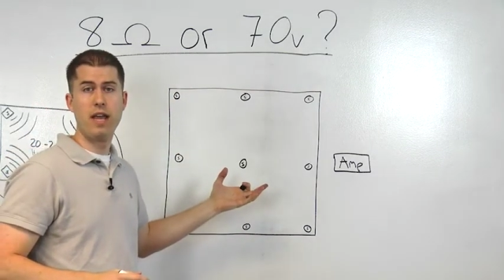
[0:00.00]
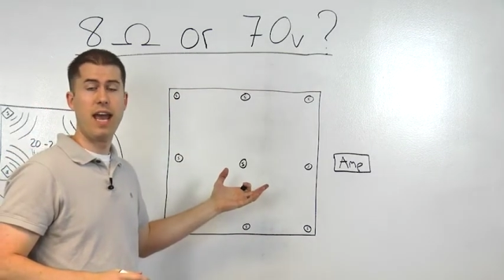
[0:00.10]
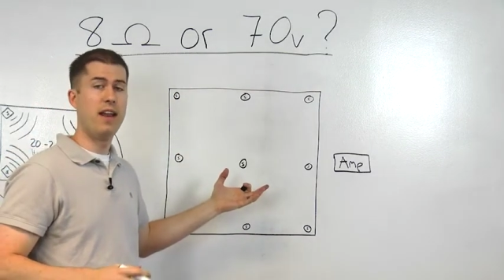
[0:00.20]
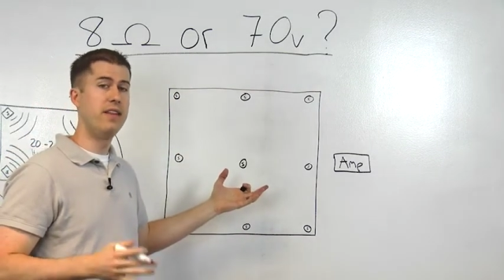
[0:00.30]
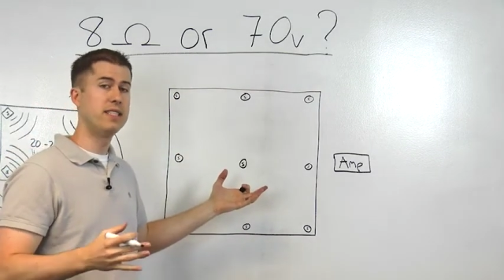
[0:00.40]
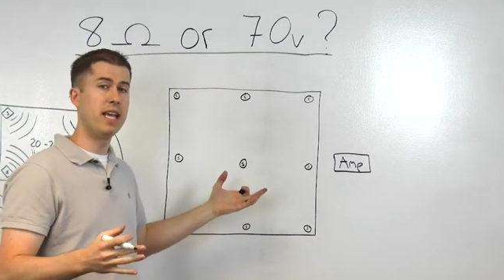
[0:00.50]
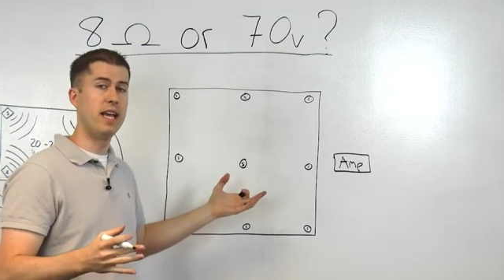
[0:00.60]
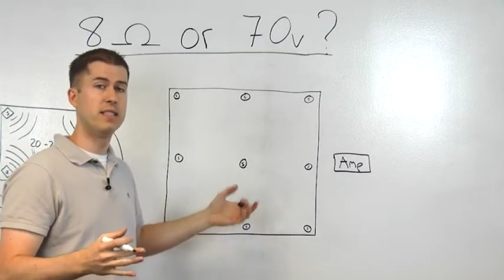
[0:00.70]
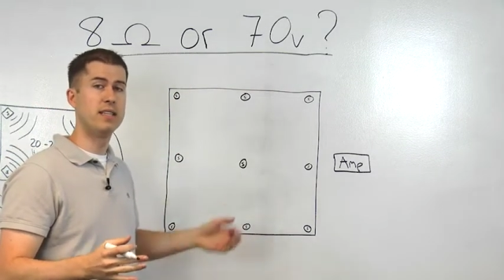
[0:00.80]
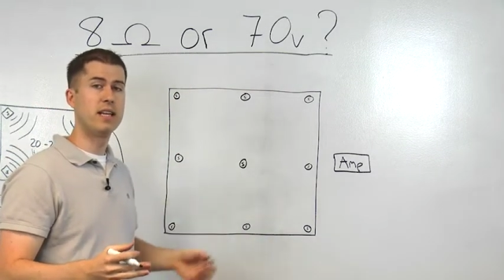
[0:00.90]
and in this
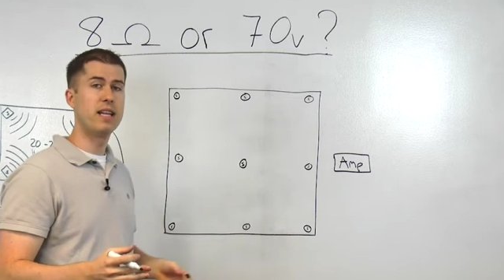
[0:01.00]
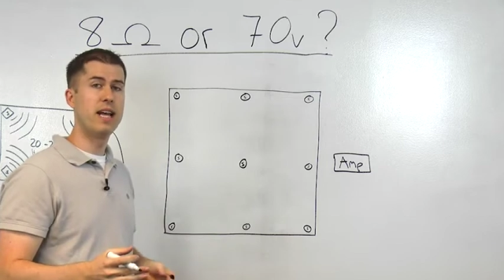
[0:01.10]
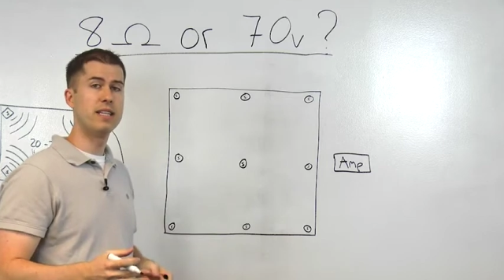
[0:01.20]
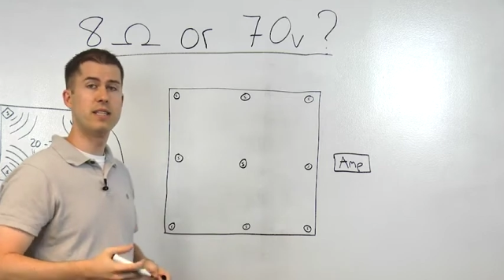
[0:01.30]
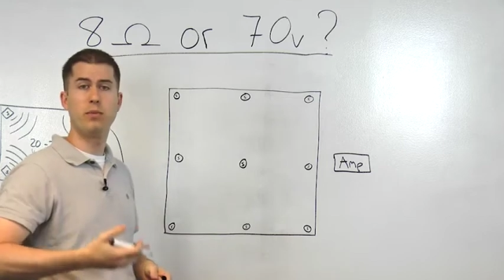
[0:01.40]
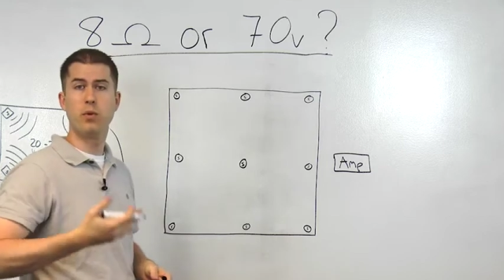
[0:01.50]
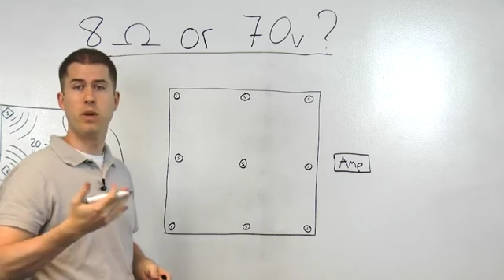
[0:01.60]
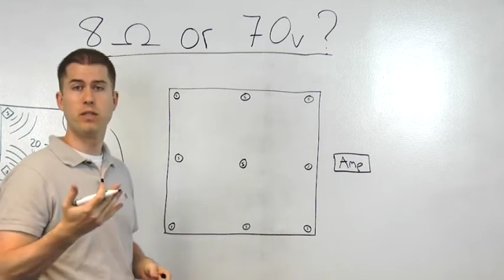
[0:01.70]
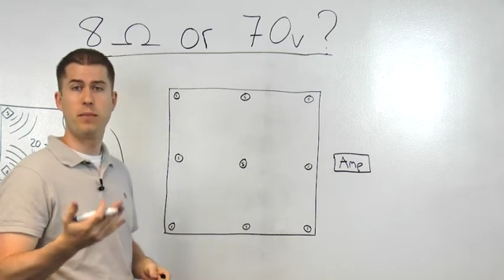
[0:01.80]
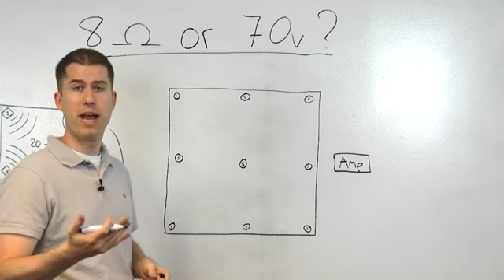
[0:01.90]
case, the client simply
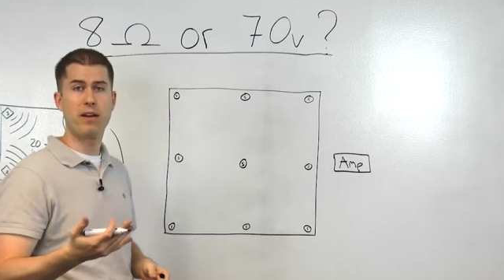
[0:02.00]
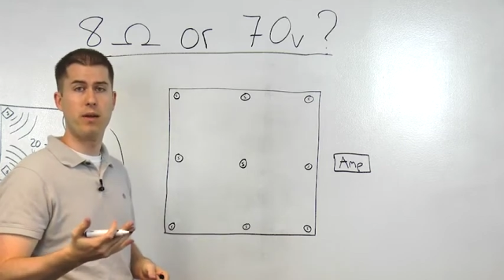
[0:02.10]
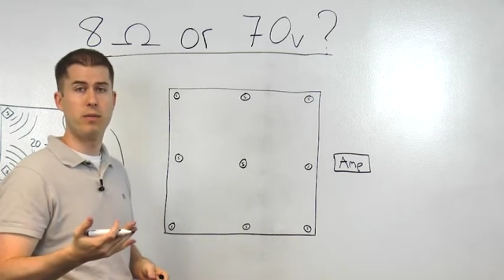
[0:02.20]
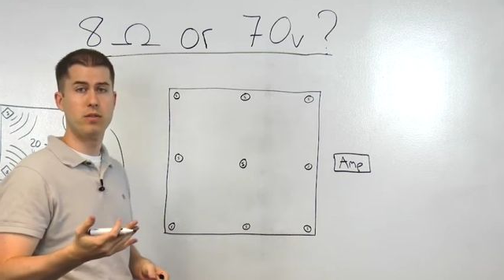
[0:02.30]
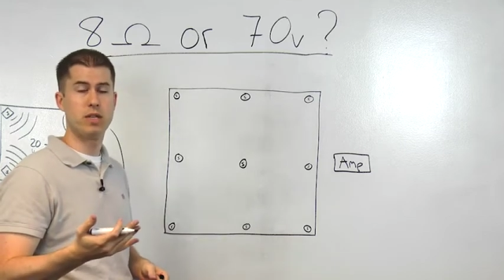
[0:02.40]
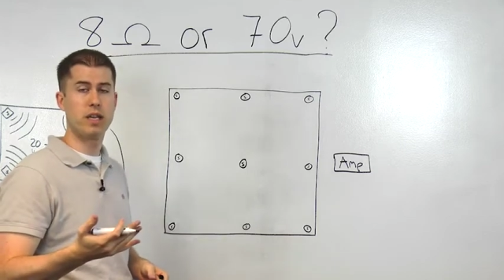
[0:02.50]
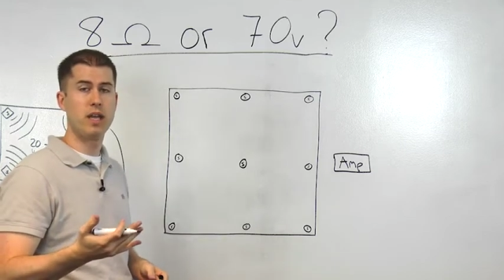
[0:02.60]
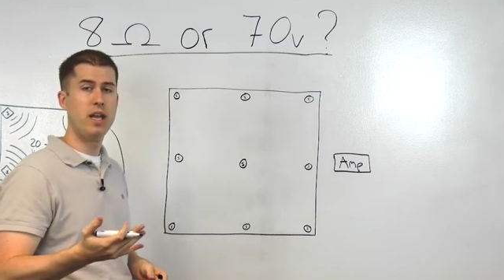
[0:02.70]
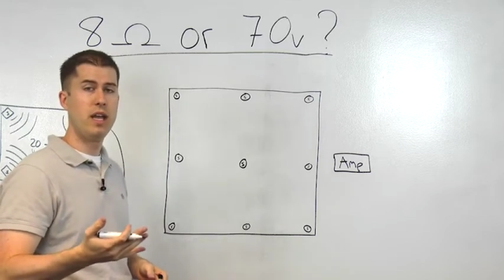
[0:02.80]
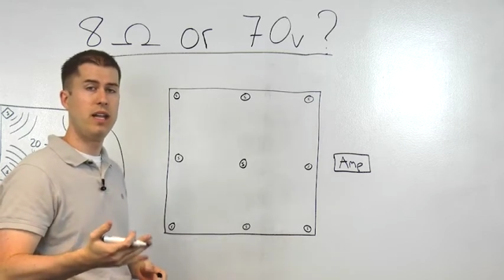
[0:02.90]
wants background music
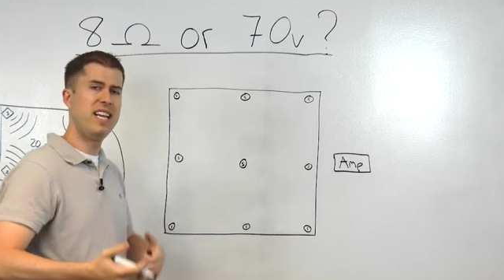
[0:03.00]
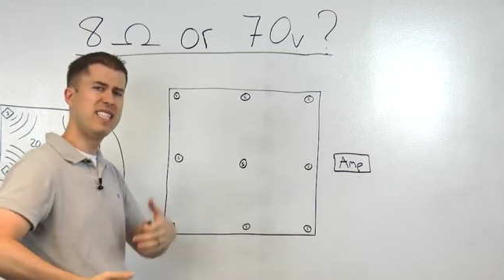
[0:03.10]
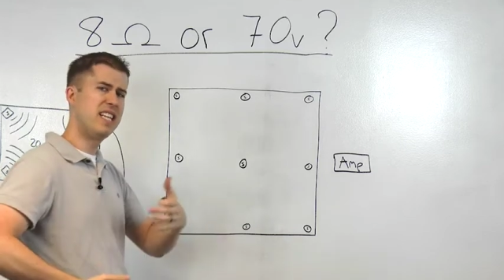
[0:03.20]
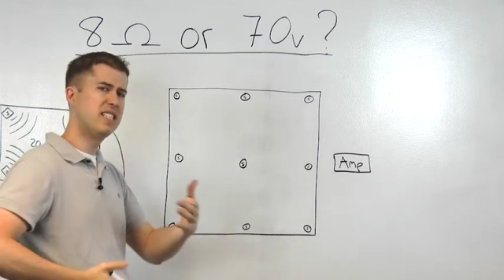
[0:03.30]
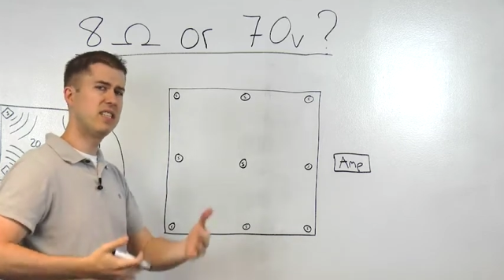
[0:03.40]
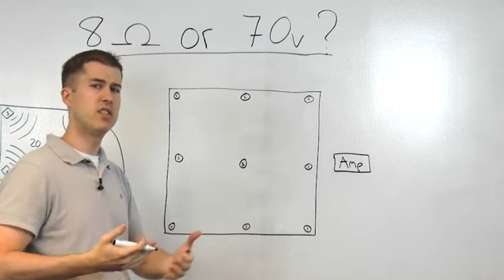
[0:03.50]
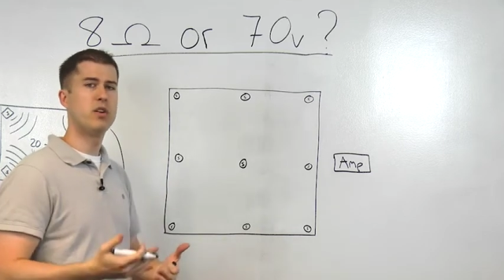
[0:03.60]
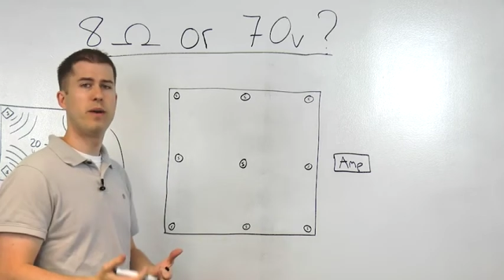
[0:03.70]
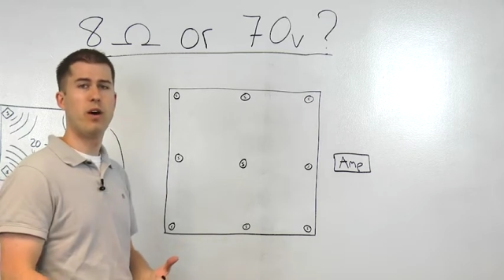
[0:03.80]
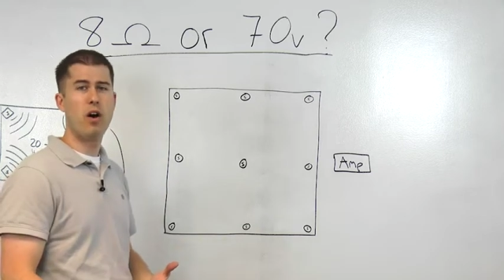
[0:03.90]
and isn't as concerned
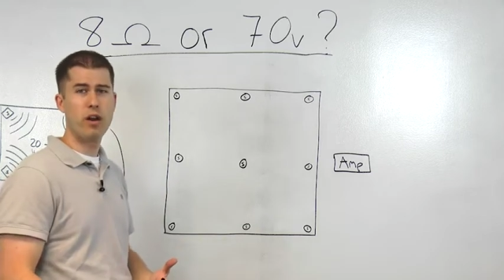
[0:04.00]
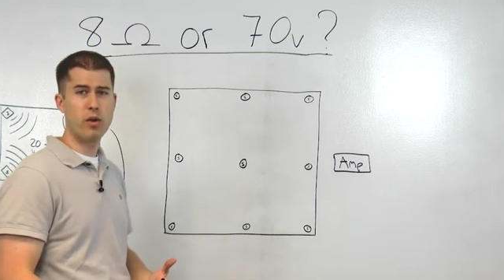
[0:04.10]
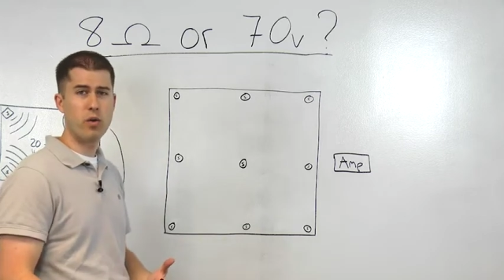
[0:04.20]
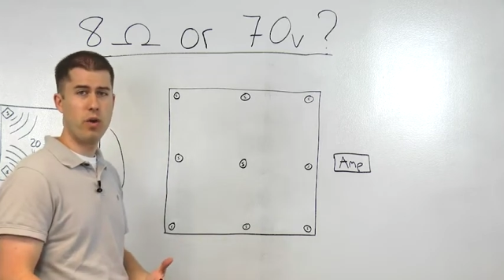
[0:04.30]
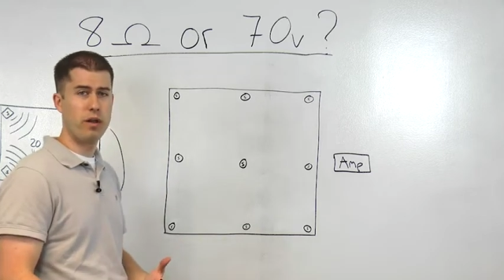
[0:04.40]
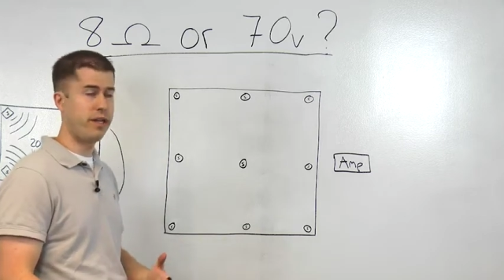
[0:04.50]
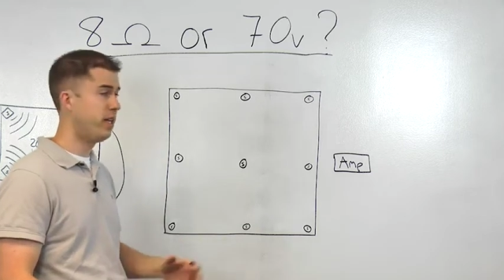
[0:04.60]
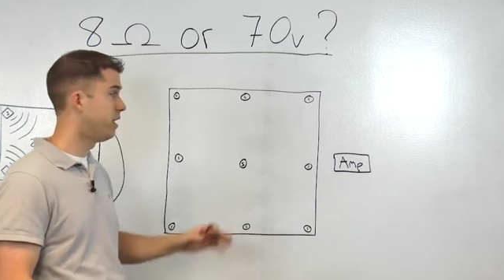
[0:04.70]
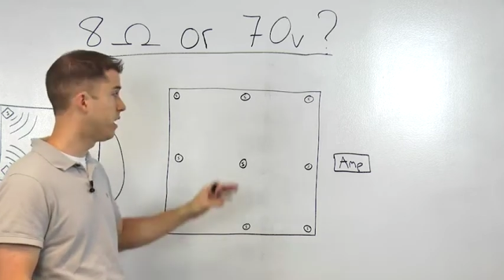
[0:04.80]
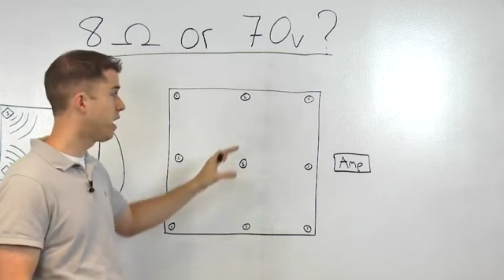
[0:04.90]
about audio quality
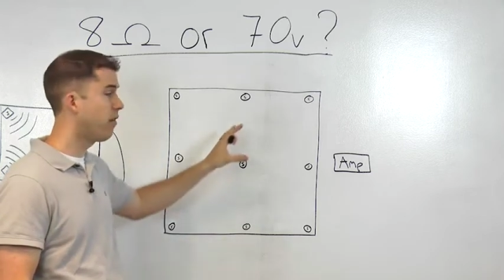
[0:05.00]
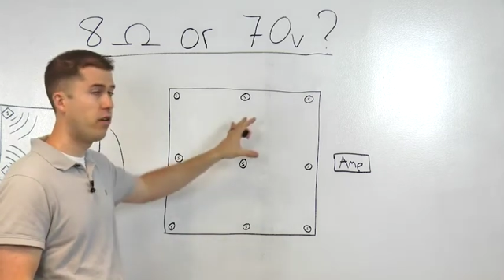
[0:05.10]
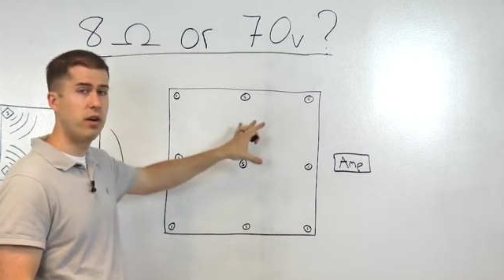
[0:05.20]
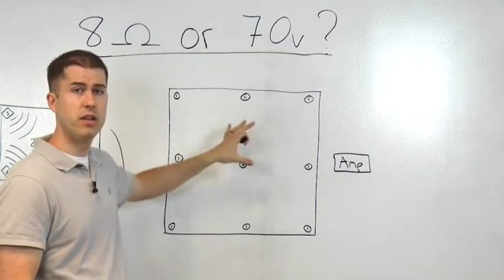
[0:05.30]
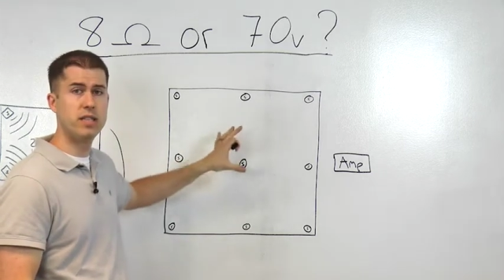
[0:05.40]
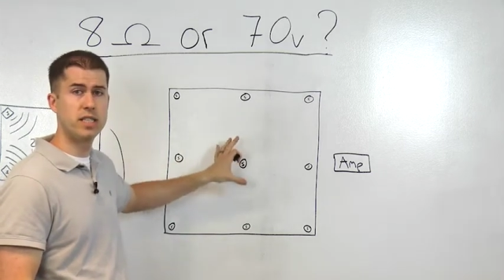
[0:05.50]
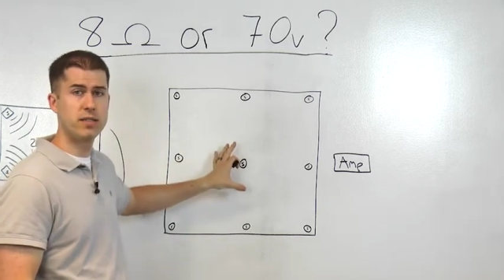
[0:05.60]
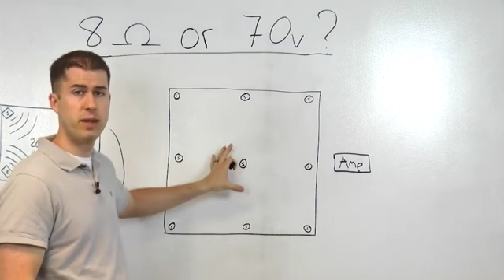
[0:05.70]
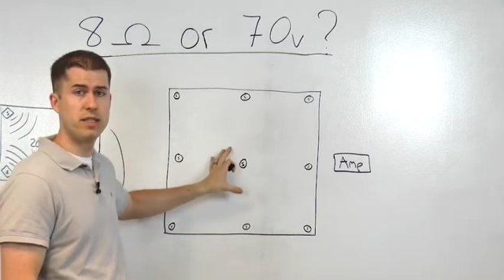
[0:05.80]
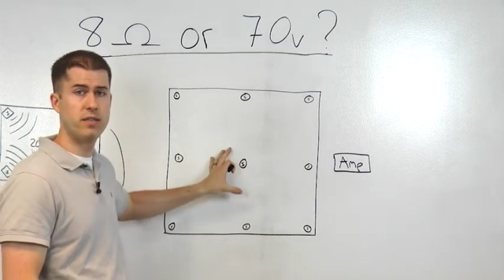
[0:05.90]
to cover this
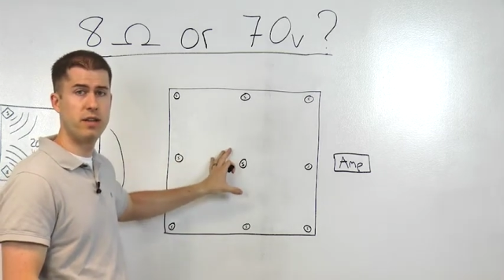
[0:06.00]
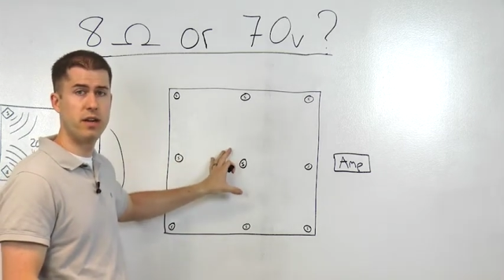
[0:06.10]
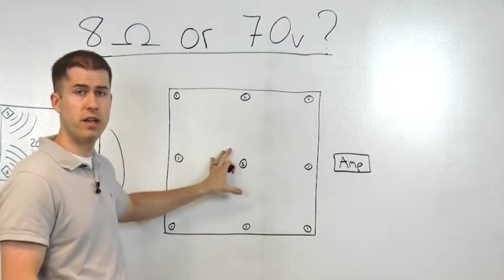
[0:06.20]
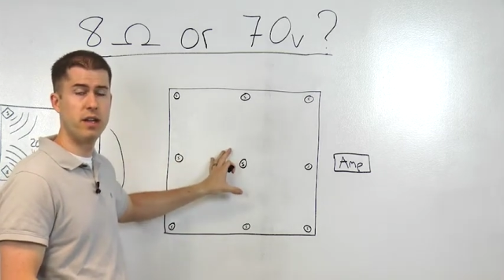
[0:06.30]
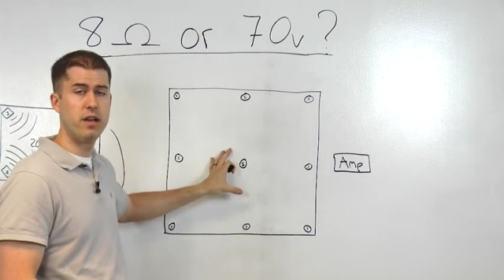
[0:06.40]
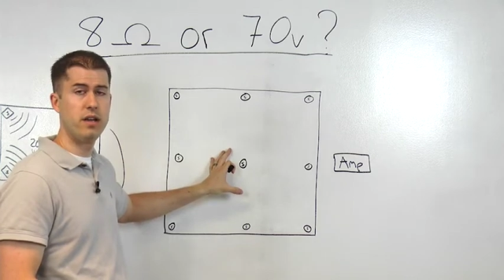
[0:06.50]
expansive area,